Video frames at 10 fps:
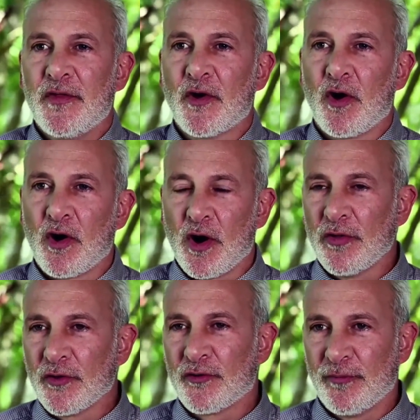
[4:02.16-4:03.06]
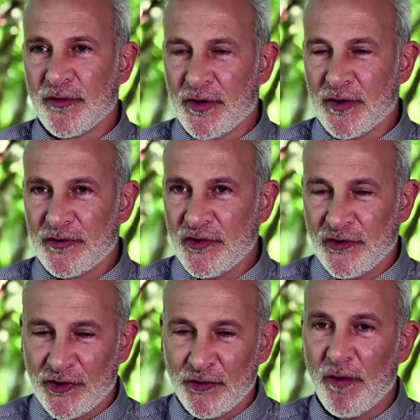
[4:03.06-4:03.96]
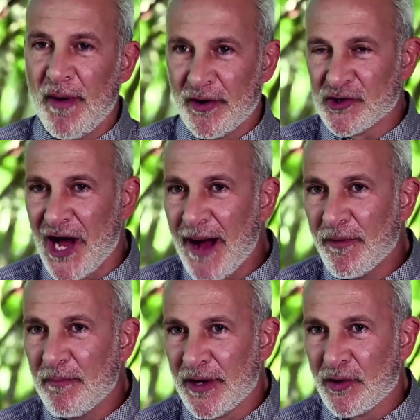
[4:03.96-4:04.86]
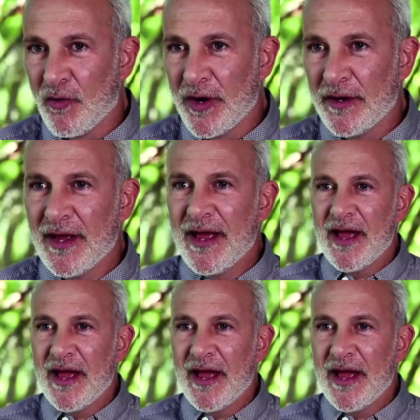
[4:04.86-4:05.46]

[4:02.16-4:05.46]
there are other cryptocurrencies that do a better job than Bitcoin.